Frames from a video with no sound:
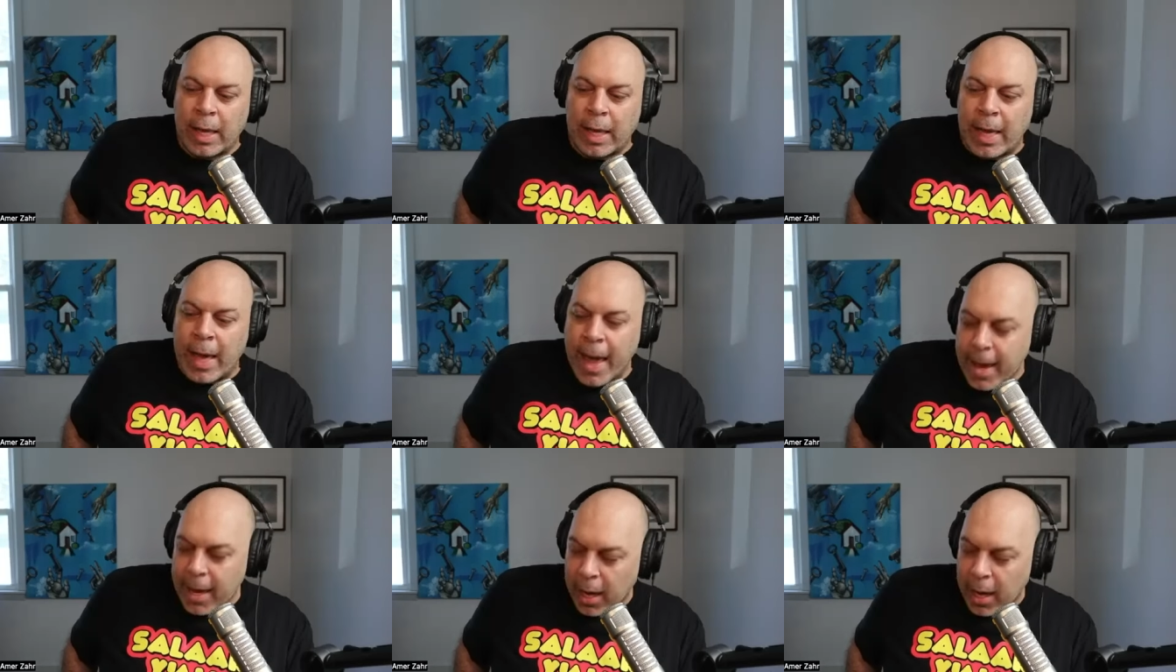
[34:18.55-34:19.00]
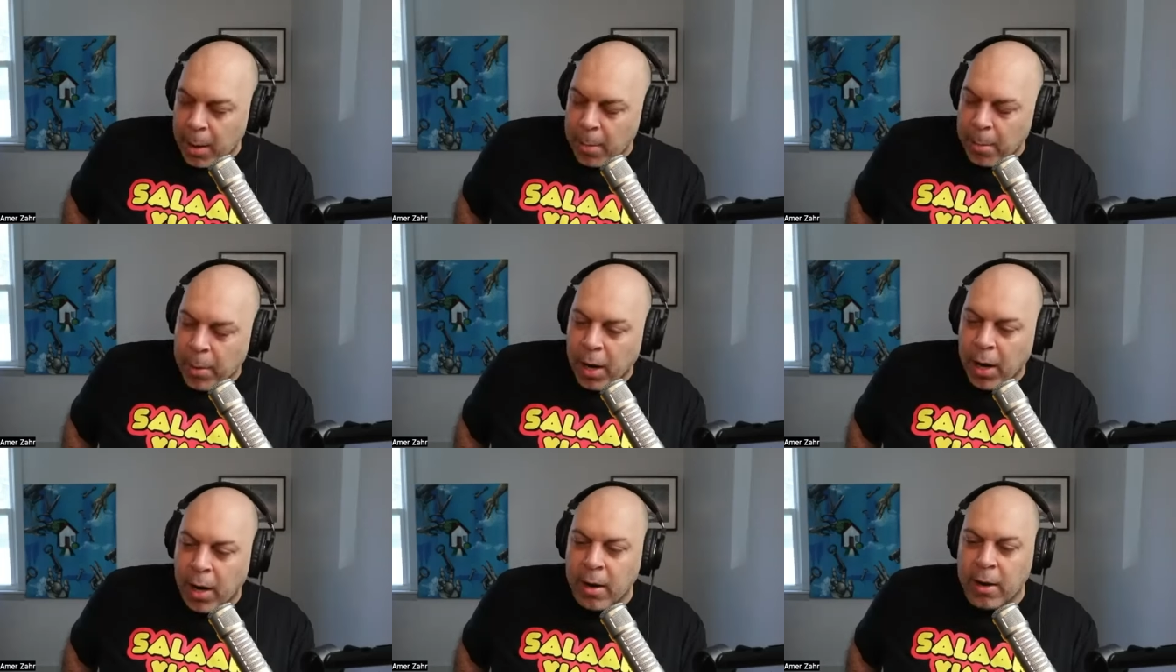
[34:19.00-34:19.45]

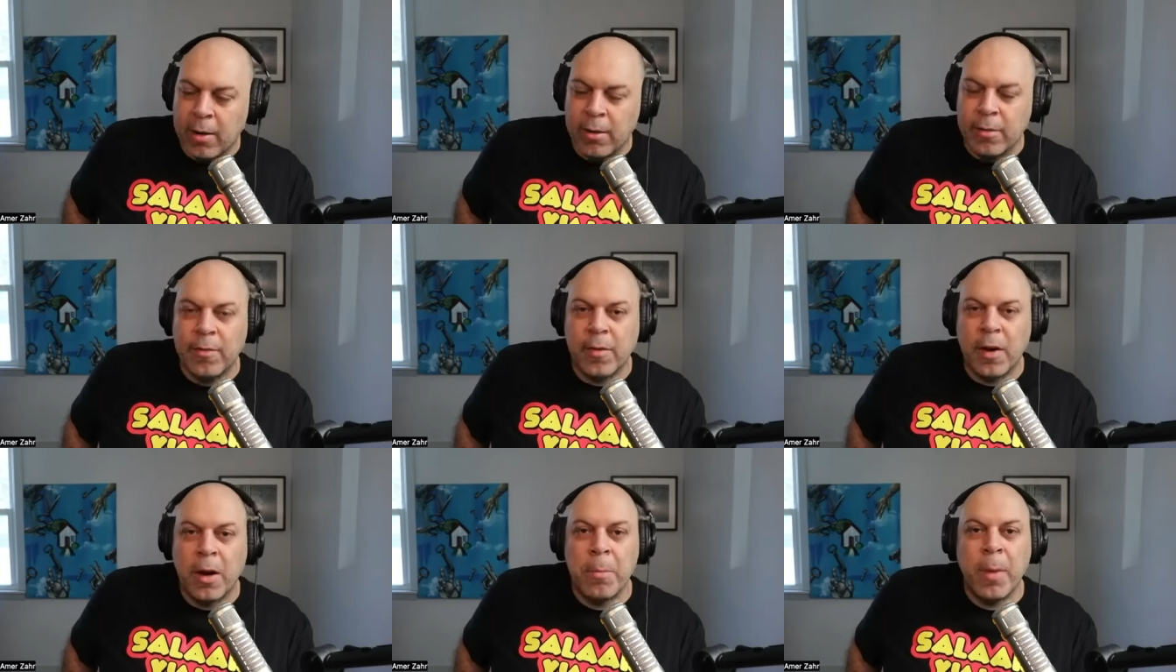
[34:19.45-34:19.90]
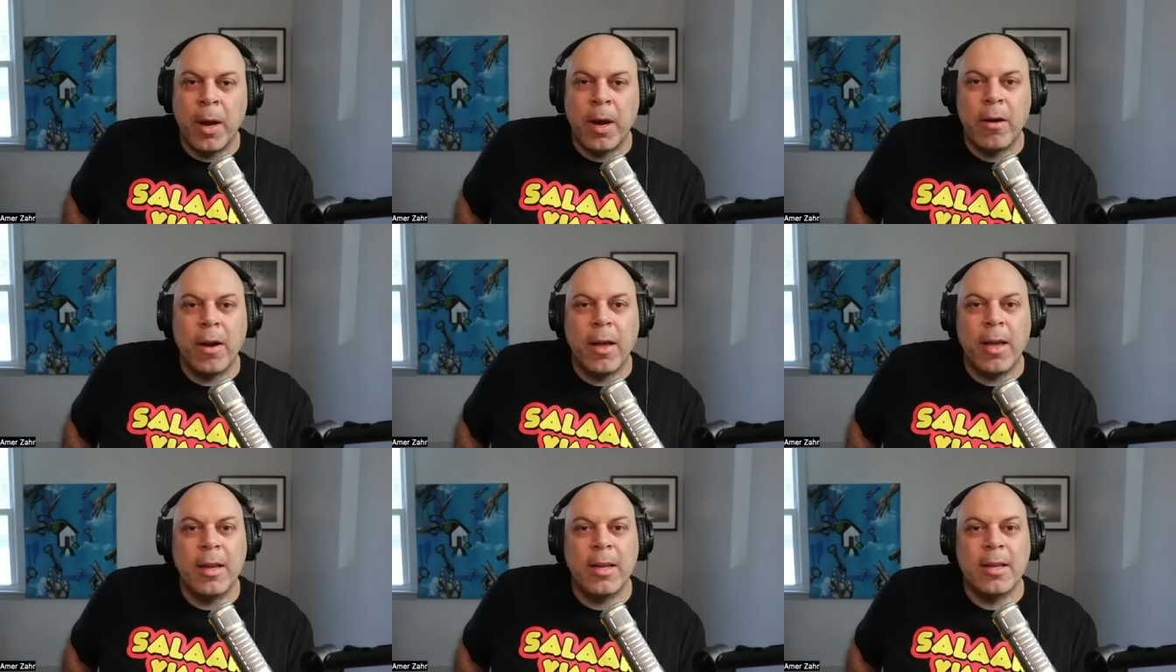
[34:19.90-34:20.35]
game of
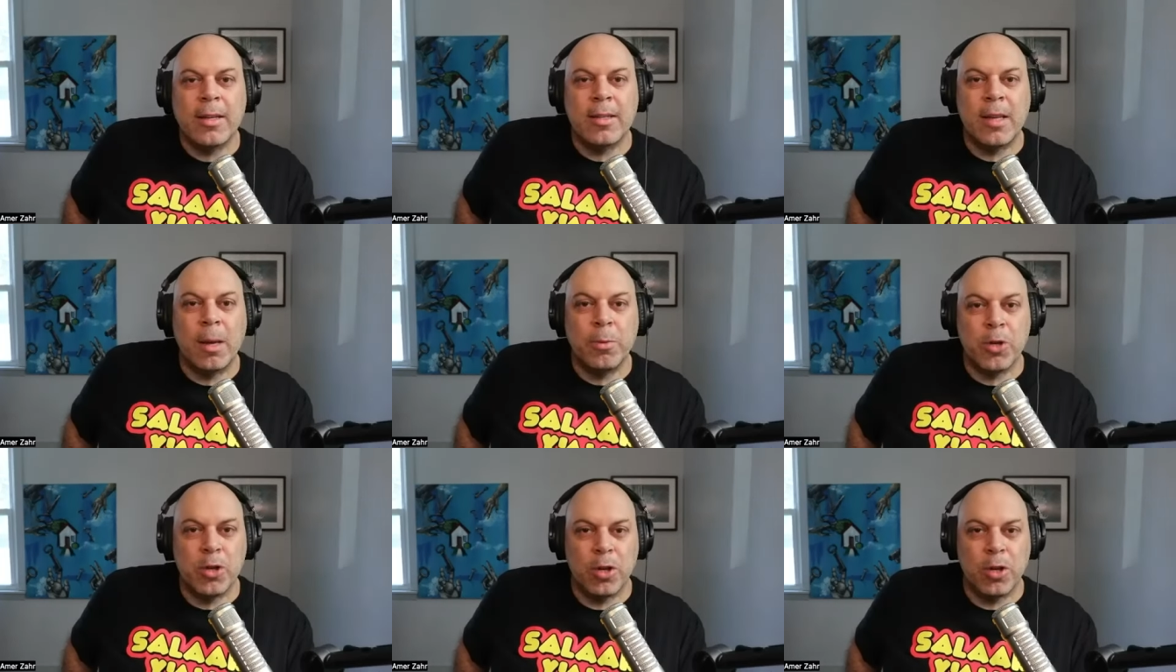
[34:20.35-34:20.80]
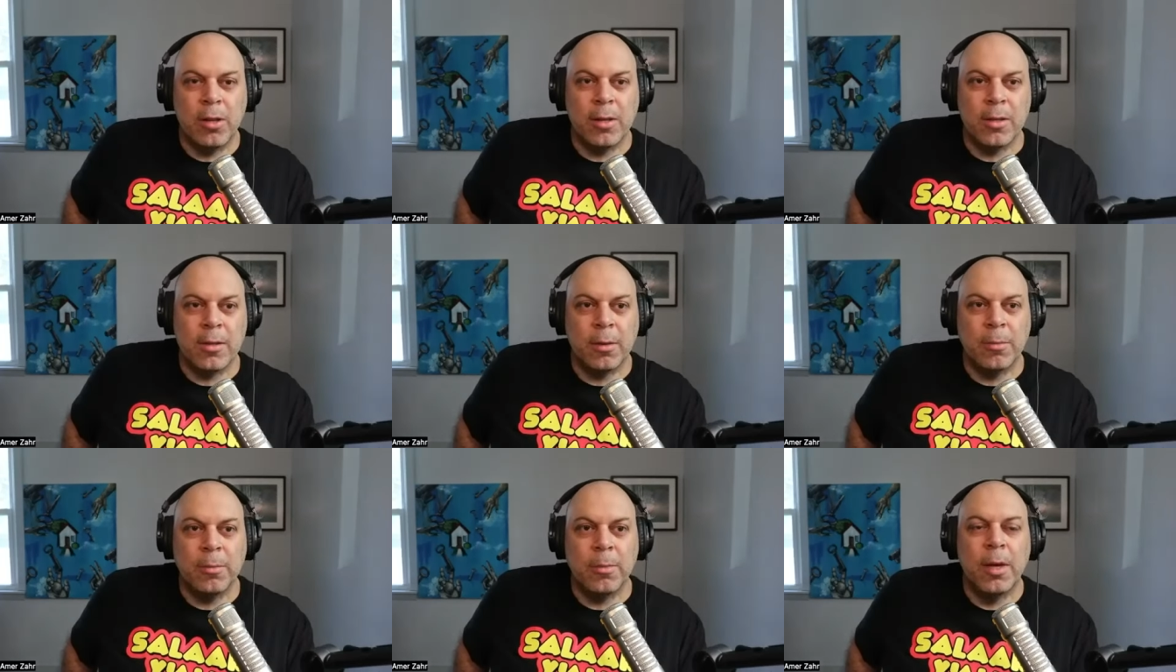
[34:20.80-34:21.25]
american
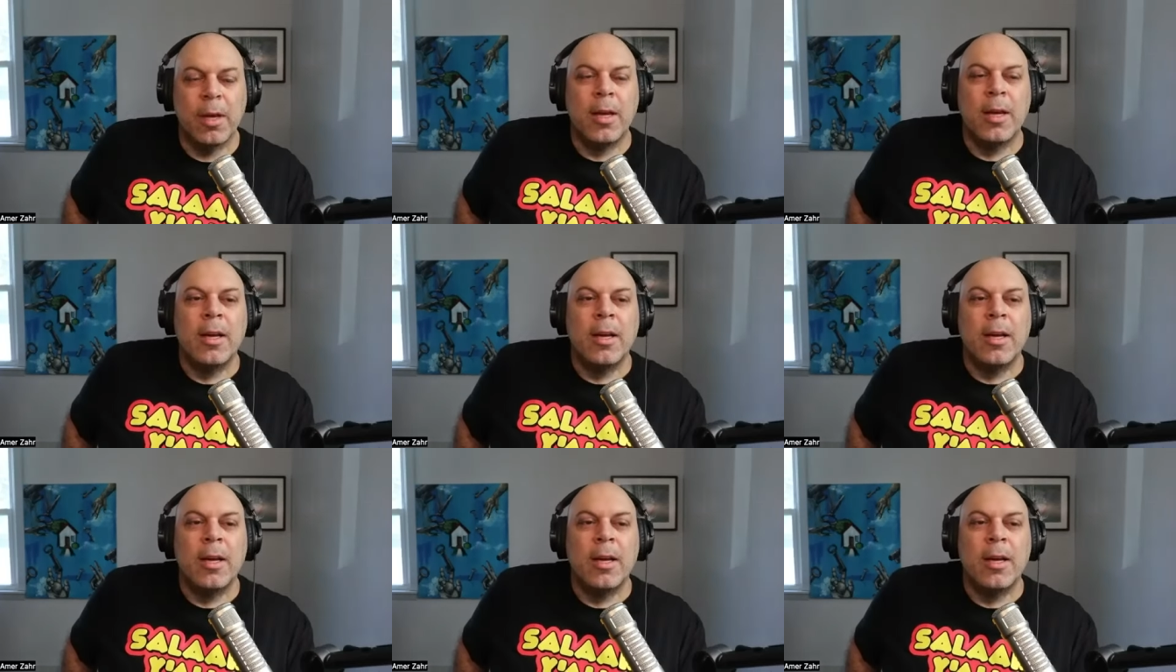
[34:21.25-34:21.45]
exceptionalism